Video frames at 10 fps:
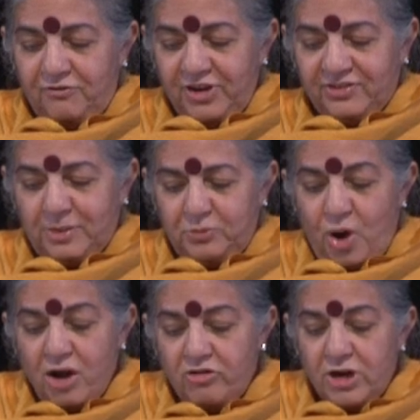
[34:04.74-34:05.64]
fix up to
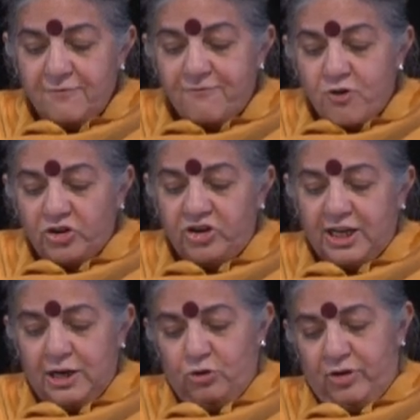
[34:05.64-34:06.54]
140
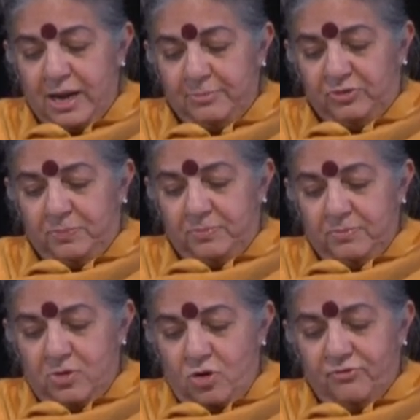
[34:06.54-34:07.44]
kilograms
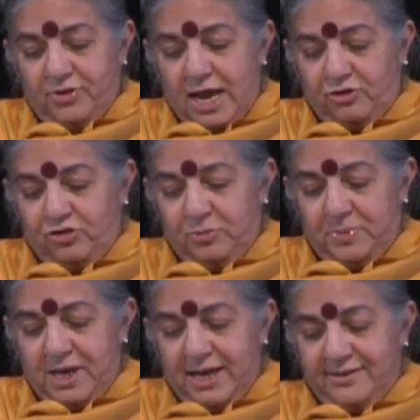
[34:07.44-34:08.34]
of nitrogen
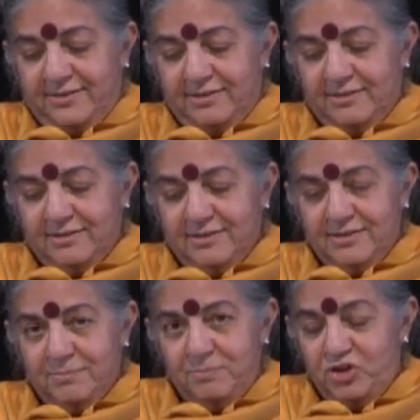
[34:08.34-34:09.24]
per hectare.
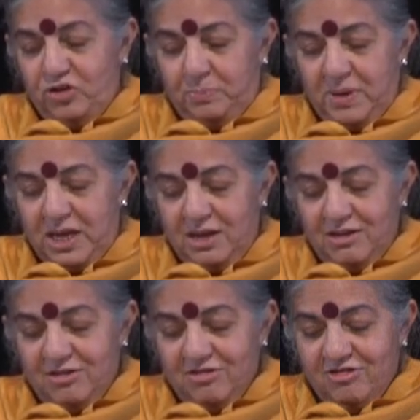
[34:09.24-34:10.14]
Pigeon pea,
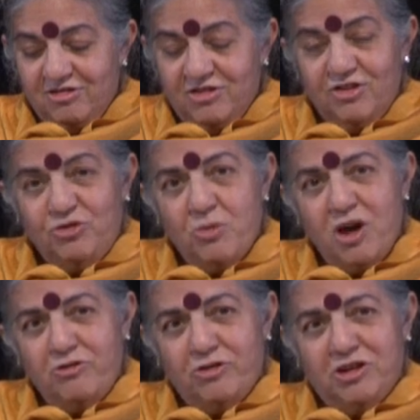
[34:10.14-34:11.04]

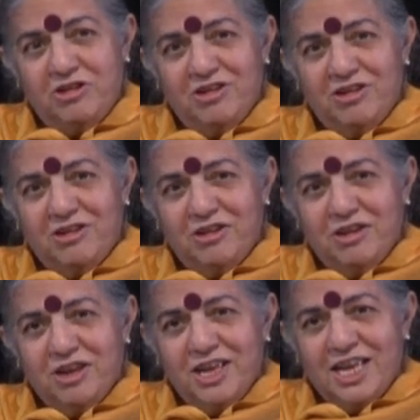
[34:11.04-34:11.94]
200.
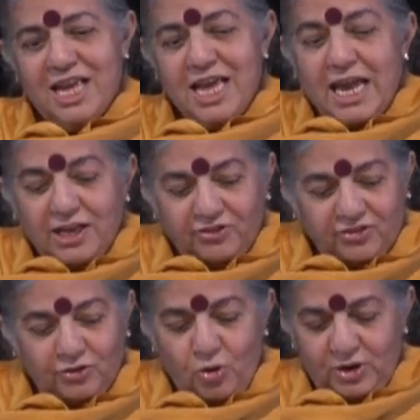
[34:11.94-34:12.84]
In
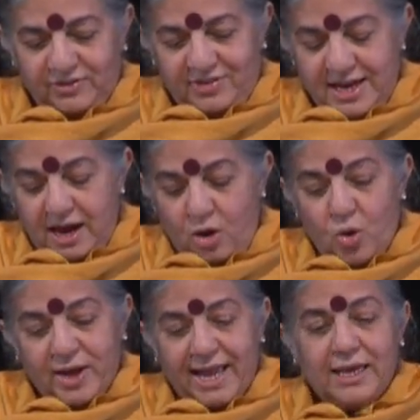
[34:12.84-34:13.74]
soils that are
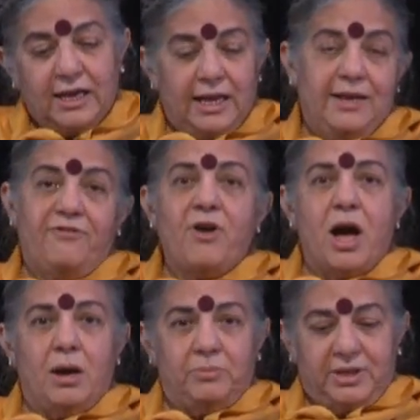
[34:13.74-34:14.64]
organically
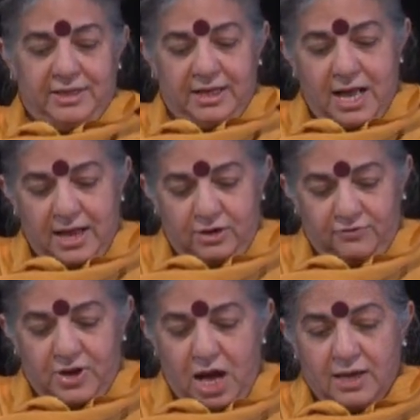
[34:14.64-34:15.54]
farmed, and the kind
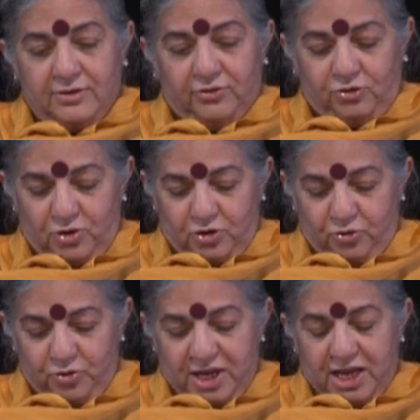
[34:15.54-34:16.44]
of gardens you're
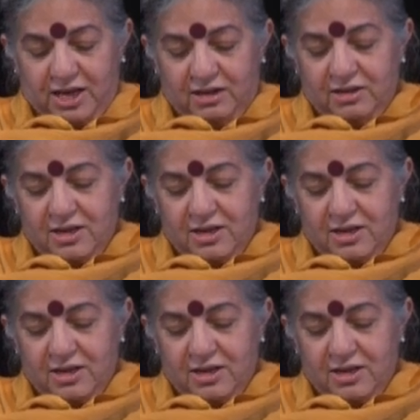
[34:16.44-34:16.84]
growing here